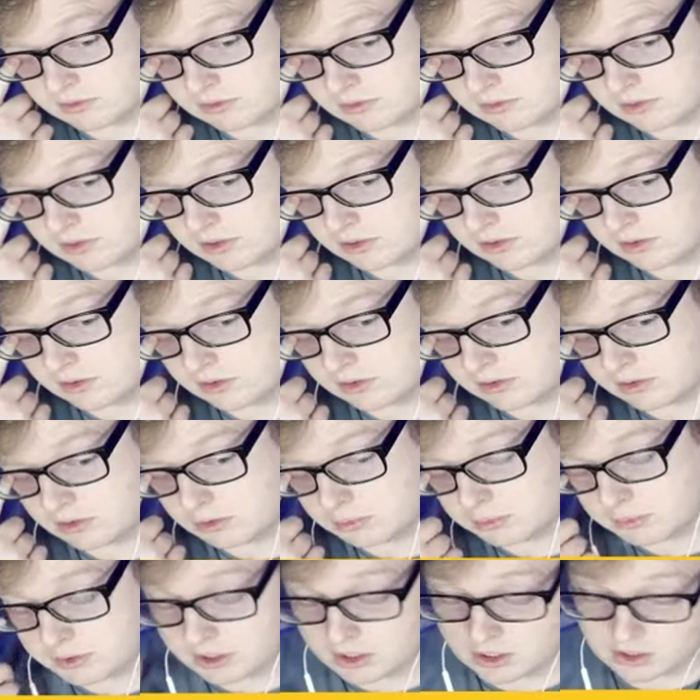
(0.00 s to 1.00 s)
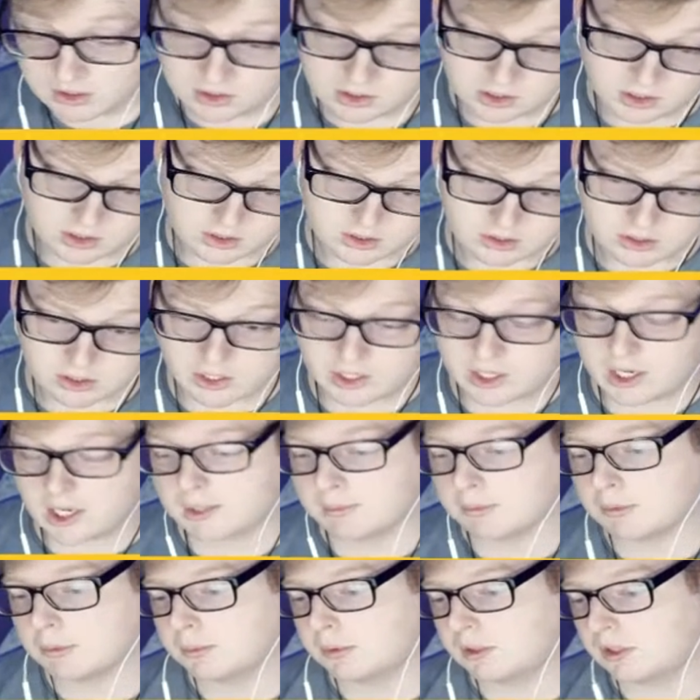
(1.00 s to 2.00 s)
Illuminate, and you got a
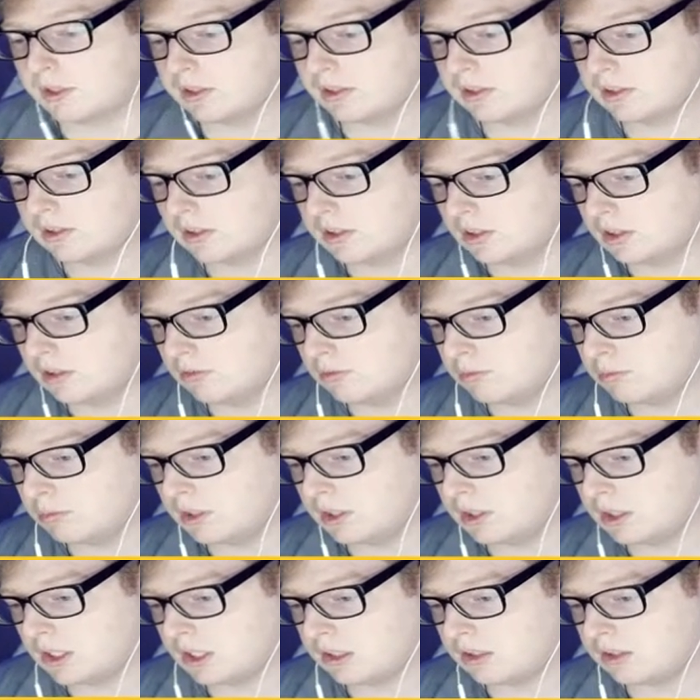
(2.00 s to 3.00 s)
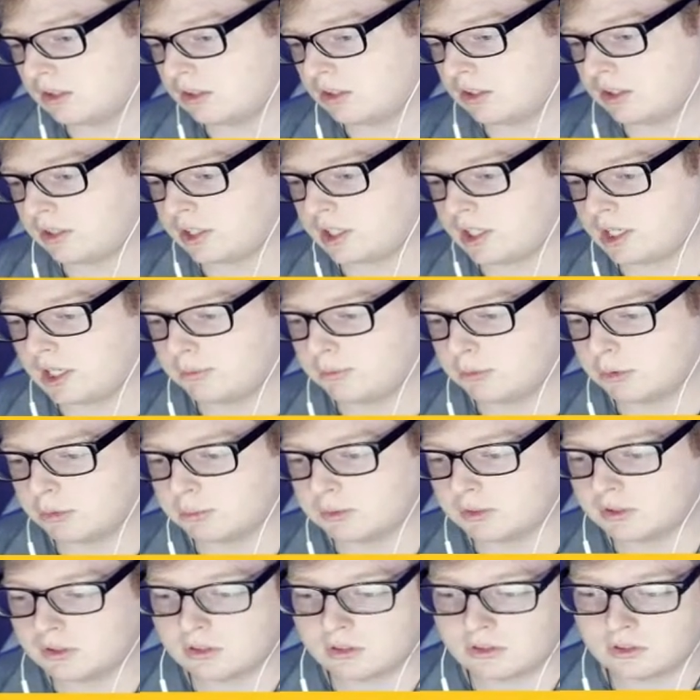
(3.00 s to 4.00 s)
Timer Ball. Give me that Timer
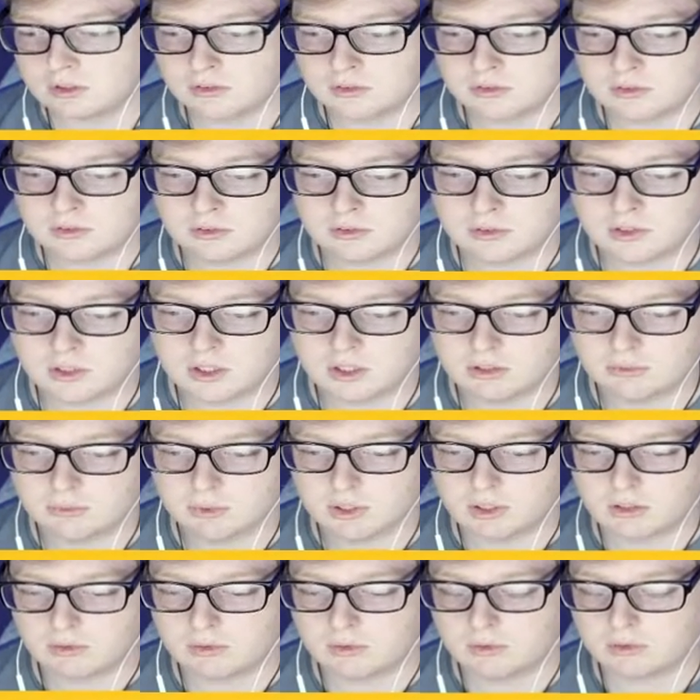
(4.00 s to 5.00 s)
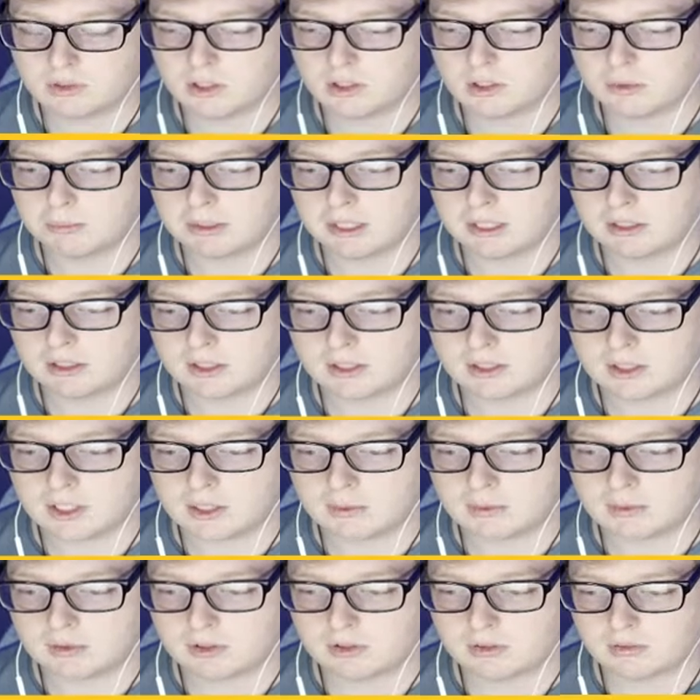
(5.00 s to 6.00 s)
Ball. If we go into another battle like that
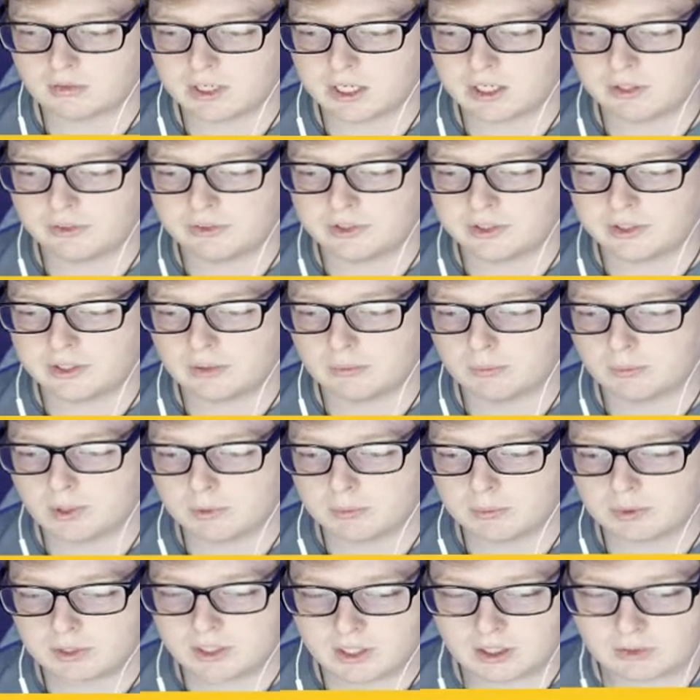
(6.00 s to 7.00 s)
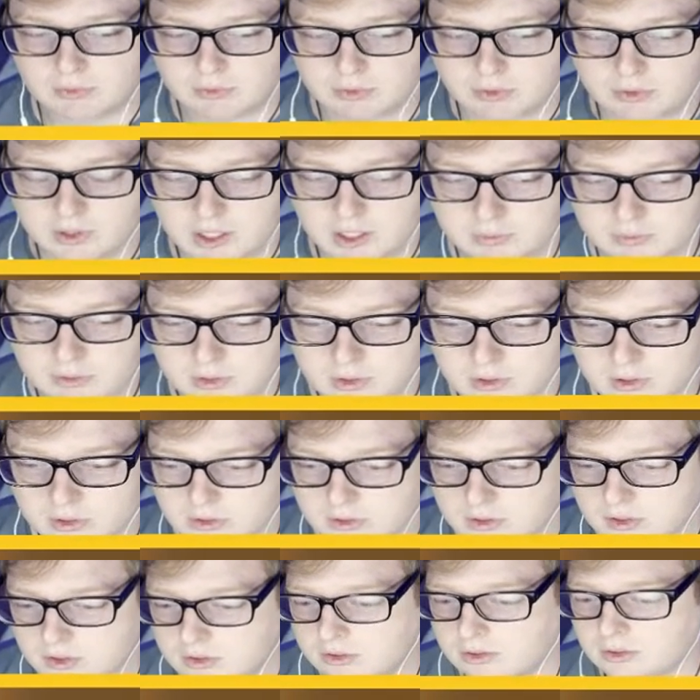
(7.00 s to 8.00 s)
with the Groudon, where we're there forever,
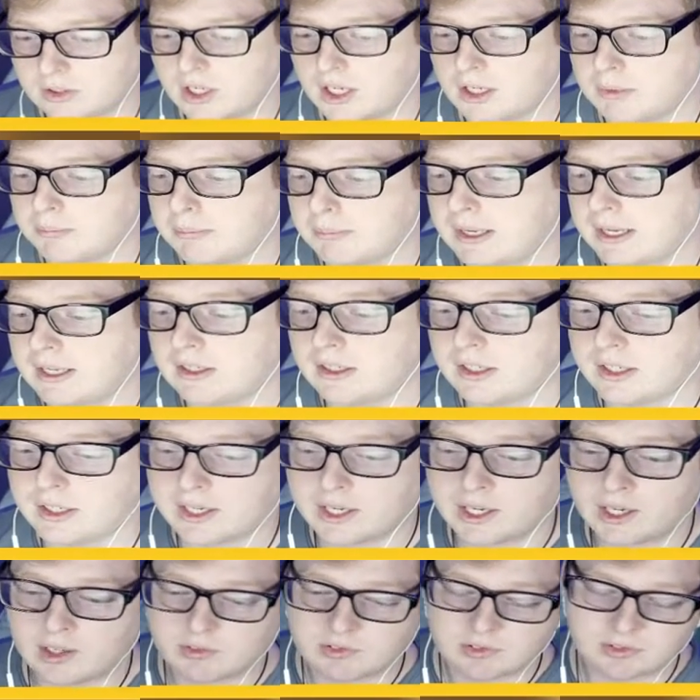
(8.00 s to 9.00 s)
it's not bad to have.